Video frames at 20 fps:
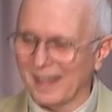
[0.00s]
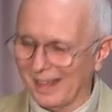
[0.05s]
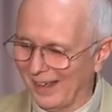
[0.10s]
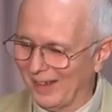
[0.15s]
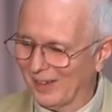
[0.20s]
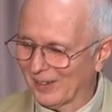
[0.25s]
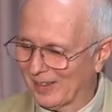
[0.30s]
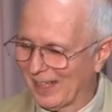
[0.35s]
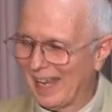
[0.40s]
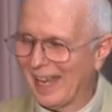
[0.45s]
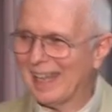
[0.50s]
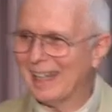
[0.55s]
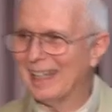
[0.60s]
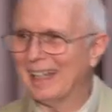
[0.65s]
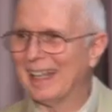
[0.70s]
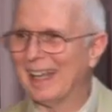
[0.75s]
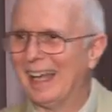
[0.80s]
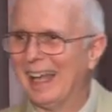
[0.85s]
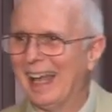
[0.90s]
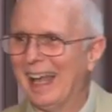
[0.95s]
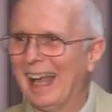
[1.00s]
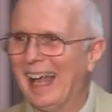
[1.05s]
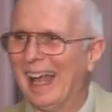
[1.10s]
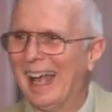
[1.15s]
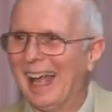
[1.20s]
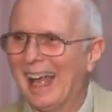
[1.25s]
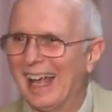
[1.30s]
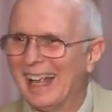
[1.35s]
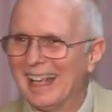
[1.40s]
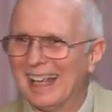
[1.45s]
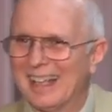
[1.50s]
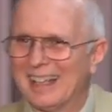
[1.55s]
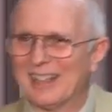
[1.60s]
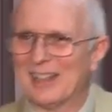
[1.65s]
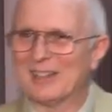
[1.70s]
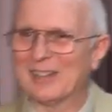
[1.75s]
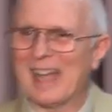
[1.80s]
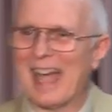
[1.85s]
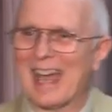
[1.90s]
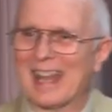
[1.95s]
okay.
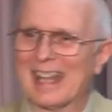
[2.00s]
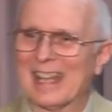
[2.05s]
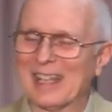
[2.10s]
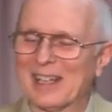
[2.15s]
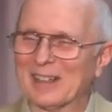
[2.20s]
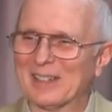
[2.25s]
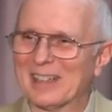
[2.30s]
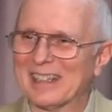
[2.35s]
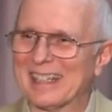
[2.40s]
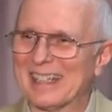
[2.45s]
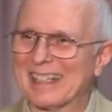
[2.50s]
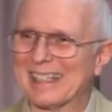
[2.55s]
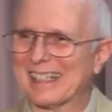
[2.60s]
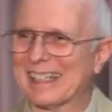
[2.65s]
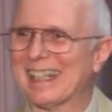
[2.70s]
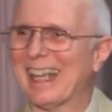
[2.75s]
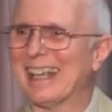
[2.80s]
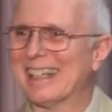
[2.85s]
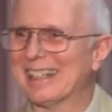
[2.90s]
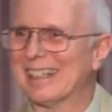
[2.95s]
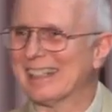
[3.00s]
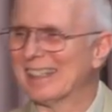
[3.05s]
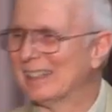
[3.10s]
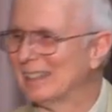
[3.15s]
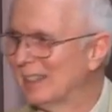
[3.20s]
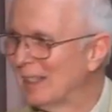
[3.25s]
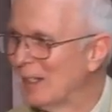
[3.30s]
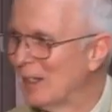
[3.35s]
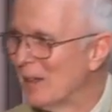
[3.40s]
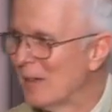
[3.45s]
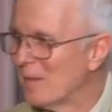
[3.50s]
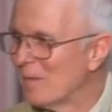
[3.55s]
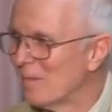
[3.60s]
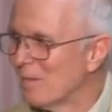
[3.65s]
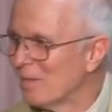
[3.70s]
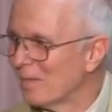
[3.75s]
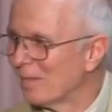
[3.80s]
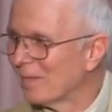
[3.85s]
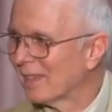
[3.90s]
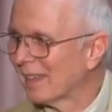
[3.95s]
You got in on the discussion.
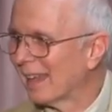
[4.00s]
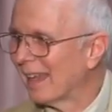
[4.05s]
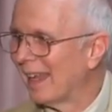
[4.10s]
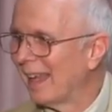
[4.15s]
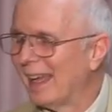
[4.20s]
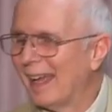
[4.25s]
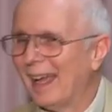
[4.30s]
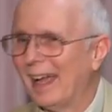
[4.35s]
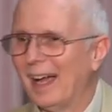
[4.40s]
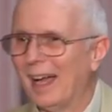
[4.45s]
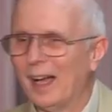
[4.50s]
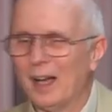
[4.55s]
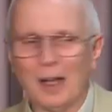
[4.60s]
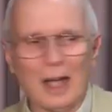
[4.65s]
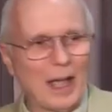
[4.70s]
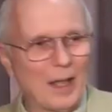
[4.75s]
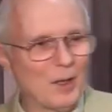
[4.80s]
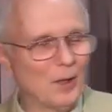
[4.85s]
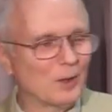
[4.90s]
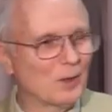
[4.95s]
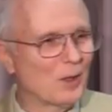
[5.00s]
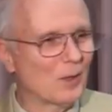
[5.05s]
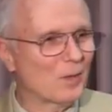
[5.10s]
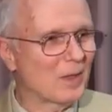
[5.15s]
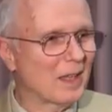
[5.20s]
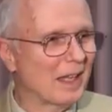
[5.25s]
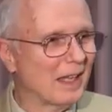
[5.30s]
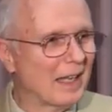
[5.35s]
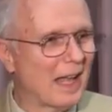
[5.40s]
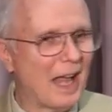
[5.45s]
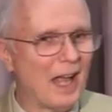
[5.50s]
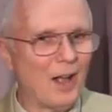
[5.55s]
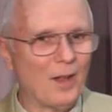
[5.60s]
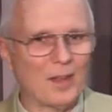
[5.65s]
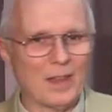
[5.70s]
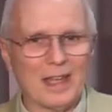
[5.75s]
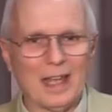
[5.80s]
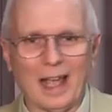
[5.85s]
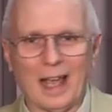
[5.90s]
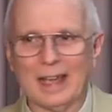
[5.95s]
Uh, I don't know then how
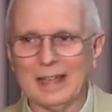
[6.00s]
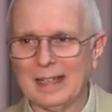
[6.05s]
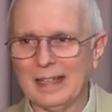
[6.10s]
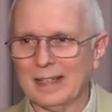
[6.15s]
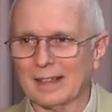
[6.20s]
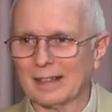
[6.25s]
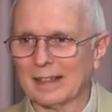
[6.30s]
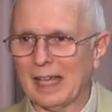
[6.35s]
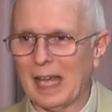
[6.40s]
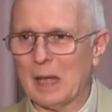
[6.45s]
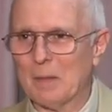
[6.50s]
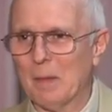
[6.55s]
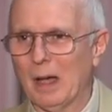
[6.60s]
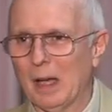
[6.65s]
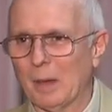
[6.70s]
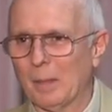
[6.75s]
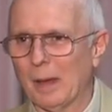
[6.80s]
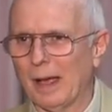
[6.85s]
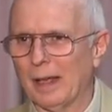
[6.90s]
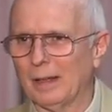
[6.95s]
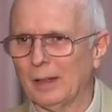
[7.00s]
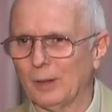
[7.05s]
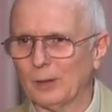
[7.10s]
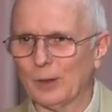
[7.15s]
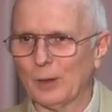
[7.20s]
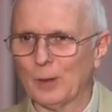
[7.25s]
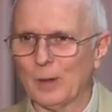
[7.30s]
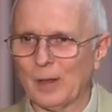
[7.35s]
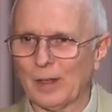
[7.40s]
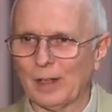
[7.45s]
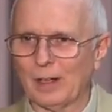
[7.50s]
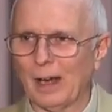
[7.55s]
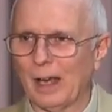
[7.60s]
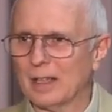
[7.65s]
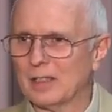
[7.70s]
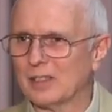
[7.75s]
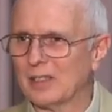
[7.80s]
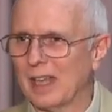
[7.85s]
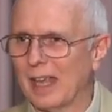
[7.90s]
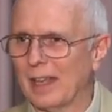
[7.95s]
the idea came up. I don't know whether I
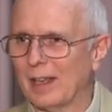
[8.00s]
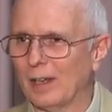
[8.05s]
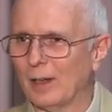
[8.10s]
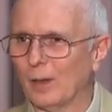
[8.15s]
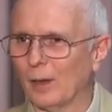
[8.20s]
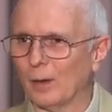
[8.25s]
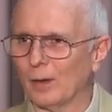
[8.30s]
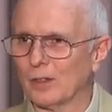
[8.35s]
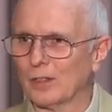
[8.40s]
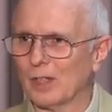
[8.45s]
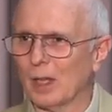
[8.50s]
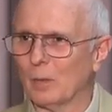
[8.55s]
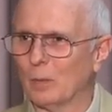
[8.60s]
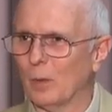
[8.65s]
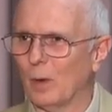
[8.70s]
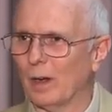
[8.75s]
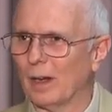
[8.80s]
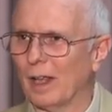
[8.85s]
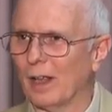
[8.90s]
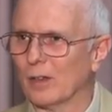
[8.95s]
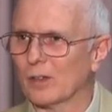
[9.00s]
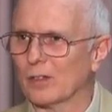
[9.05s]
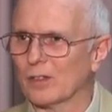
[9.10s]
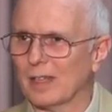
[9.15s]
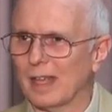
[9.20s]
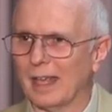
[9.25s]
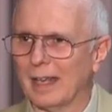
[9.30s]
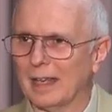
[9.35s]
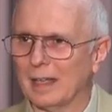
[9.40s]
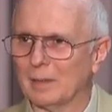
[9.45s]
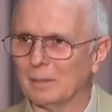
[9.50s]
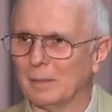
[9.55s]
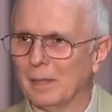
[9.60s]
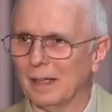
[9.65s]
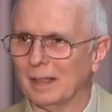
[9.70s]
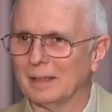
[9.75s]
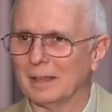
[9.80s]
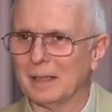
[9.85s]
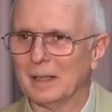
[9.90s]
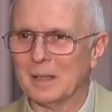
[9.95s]
said it or someone else said it,
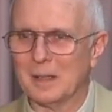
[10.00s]
but